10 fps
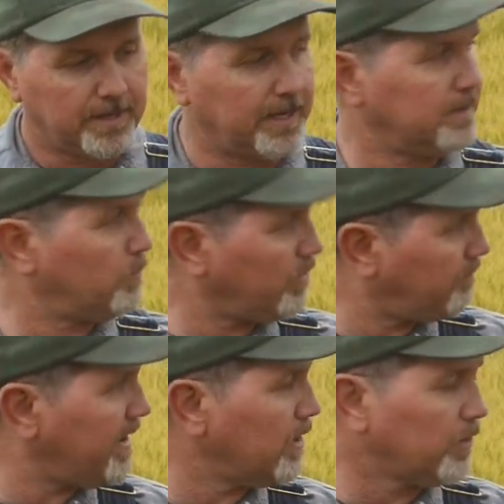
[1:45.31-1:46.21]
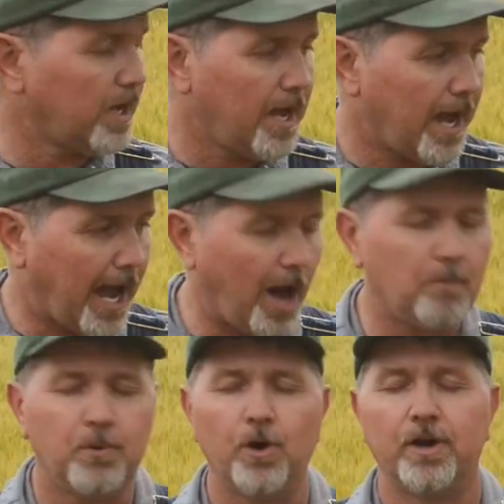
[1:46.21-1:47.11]
in the field,
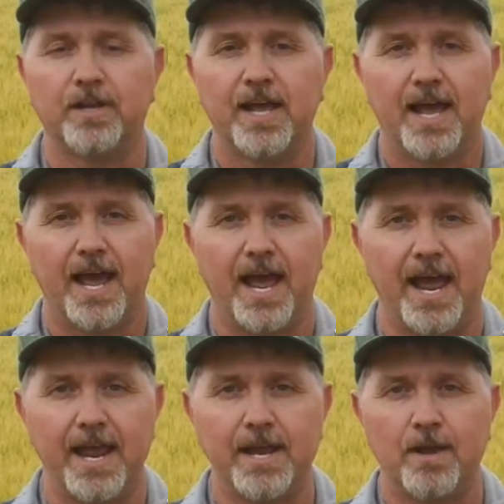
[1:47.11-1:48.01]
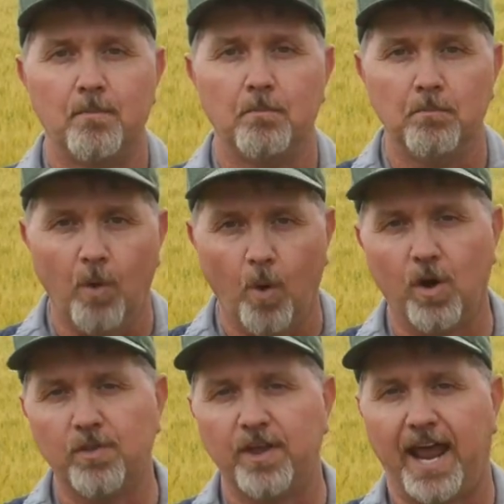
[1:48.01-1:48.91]
I'll put a
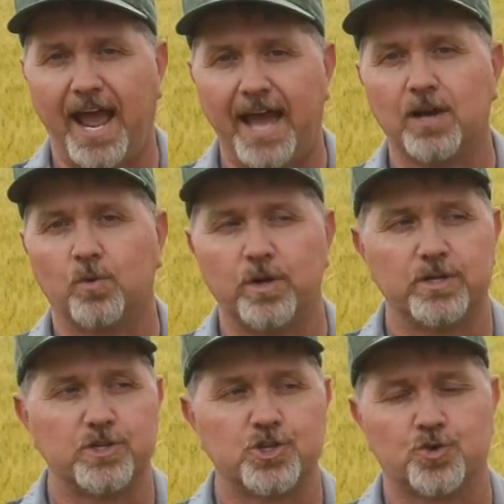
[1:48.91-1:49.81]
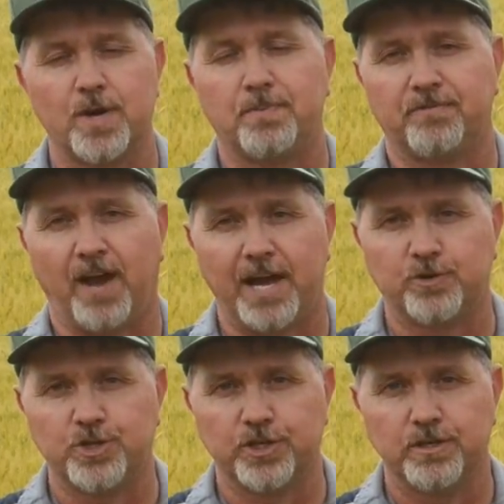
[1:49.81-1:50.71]
more than adequate strip of
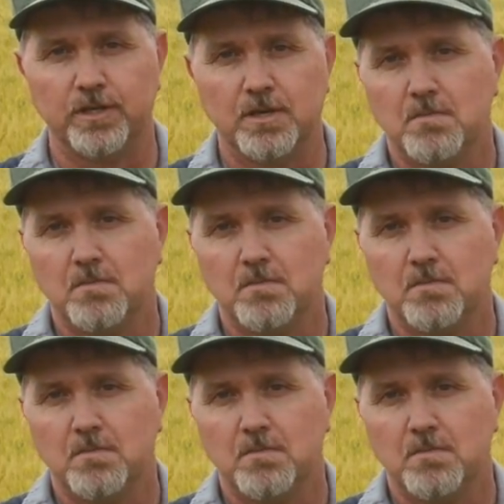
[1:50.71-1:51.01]
nitrogen.